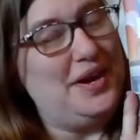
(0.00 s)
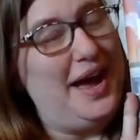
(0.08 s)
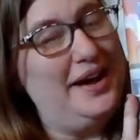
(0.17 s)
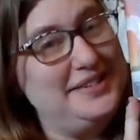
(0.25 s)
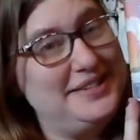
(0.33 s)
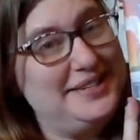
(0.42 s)

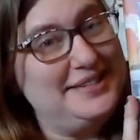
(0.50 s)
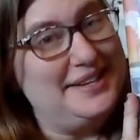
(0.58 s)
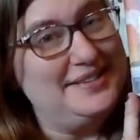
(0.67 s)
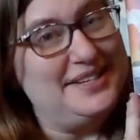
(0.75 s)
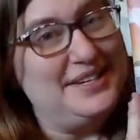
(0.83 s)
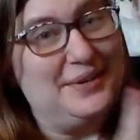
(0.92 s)
How does this
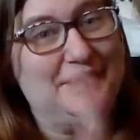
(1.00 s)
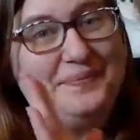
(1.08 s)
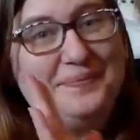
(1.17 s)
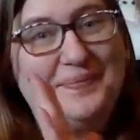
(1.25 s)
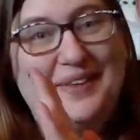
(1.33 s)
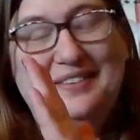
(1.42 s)
sound to you?
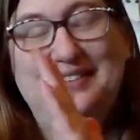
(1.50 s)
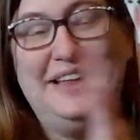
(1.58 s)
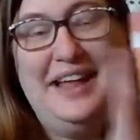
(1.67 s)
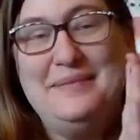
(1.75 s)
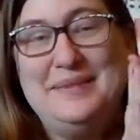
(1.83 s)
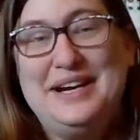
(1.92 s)

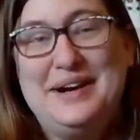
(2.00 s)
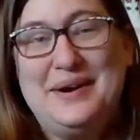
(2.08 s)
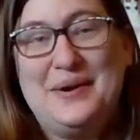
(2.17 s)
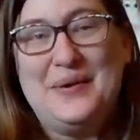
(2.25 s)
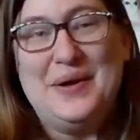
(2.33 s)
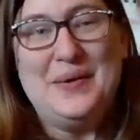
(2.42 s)
Let me
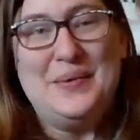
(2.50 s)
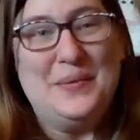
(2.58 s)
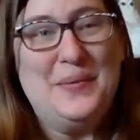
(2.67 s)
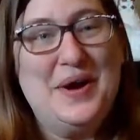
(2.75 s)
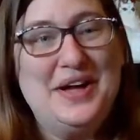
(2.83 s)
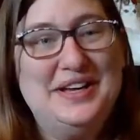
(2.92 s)
know
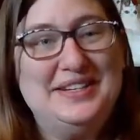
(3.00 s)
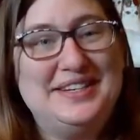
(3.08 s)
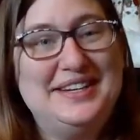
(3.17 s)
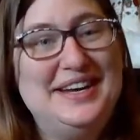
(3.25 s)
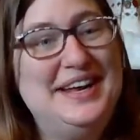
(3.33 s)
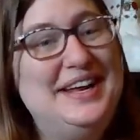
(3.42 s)
what
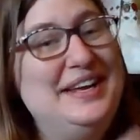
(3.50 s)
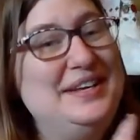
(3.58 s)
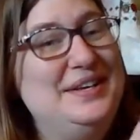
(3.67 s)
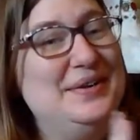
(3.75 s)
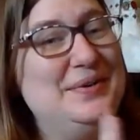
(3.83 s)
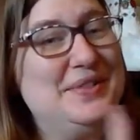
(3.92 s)

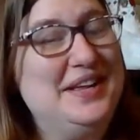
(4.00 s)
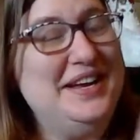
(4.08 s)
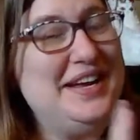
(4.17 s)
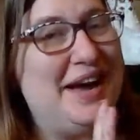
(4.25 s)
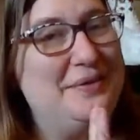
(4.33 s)
you think.